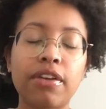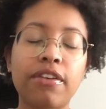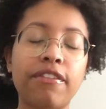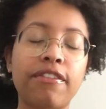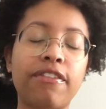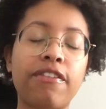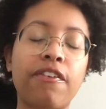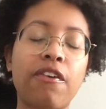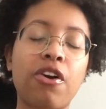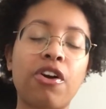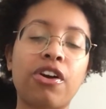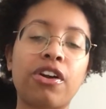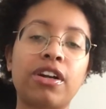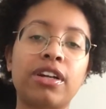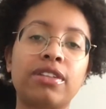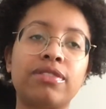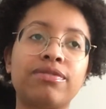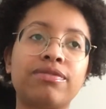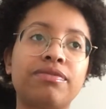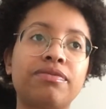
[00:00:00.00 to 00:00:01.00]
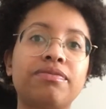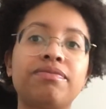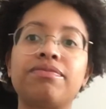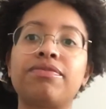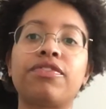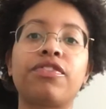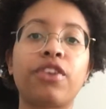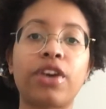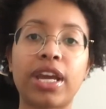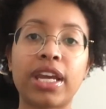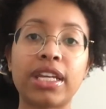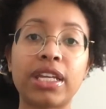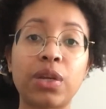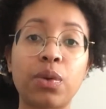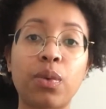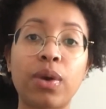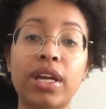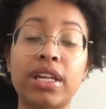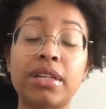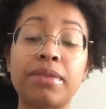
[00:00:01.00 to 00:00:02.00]
for
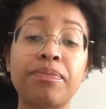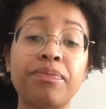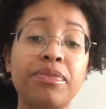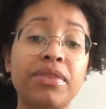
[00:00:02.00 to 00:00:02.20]
anyone.